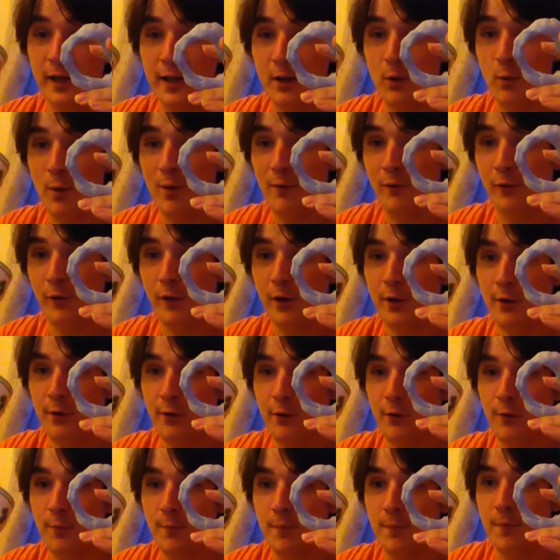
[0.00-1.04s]

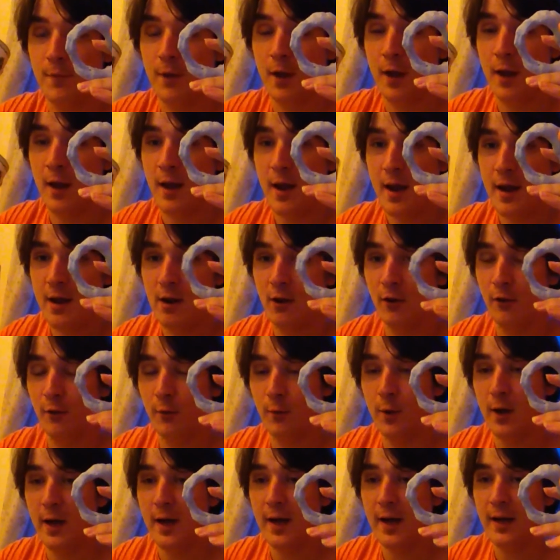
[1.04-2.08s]
equivalent. In other
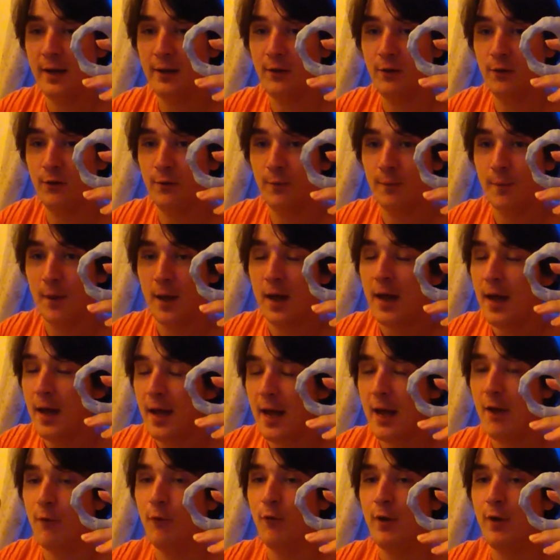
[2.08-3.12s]
words,
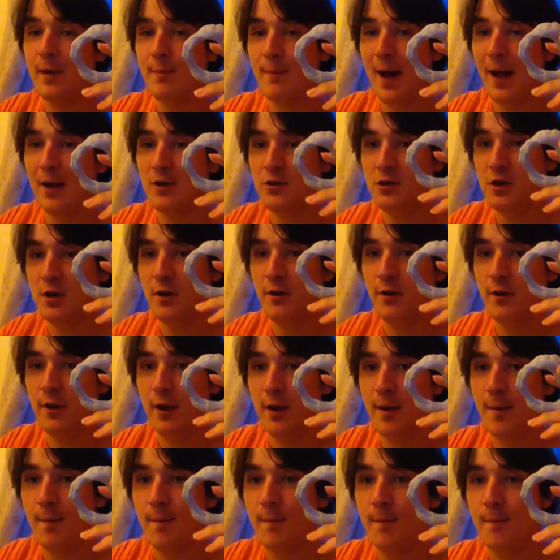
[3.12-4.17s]
if we imagine
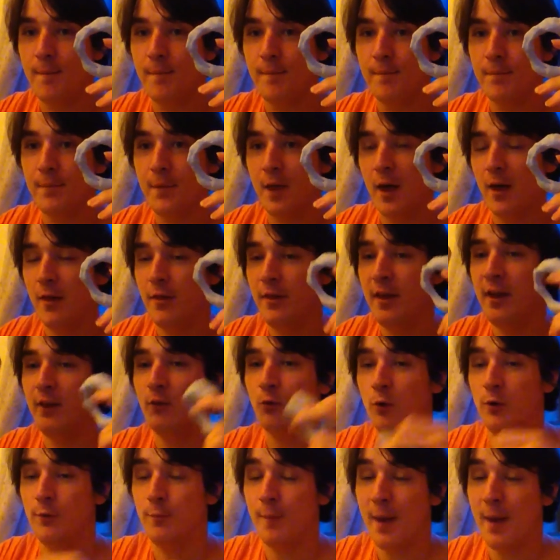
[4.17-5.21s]
that this
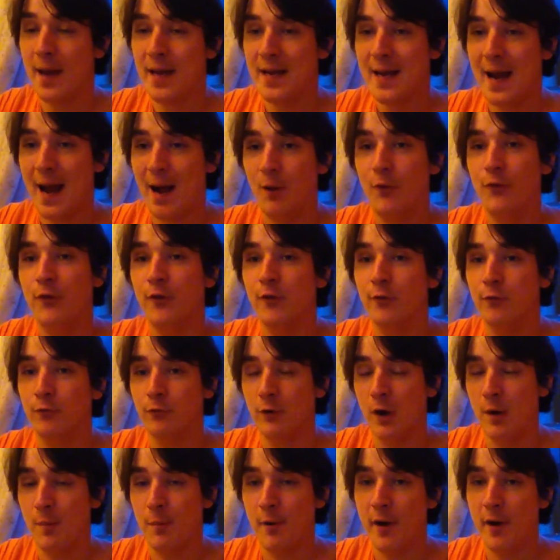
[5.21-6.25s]
was made out of
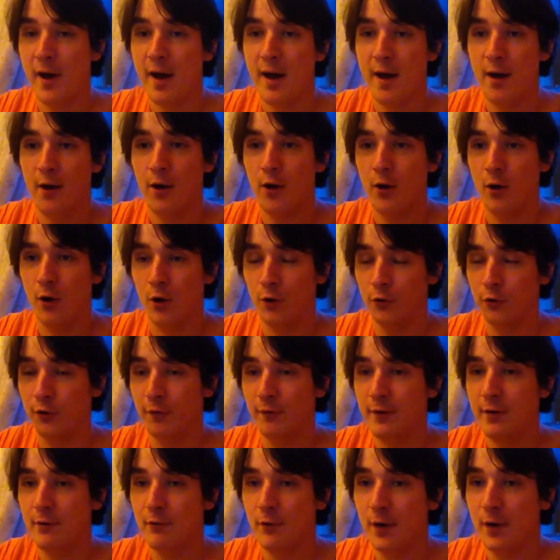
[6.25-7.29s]
rubber or
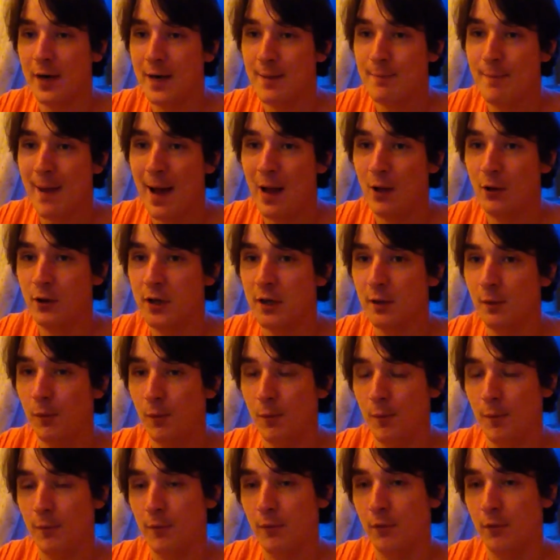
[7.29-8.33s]
something really
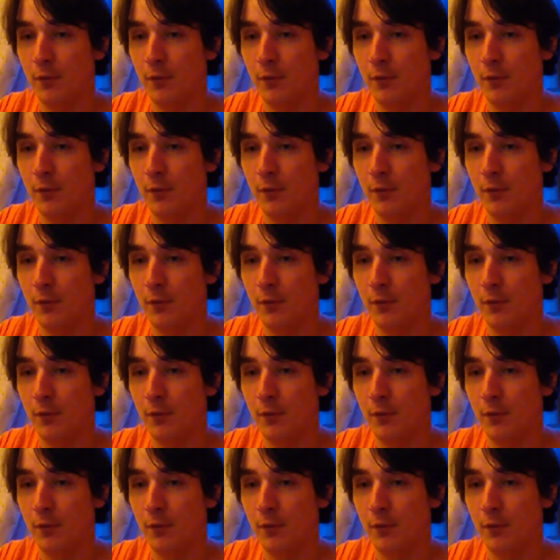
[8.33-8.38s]
malleable,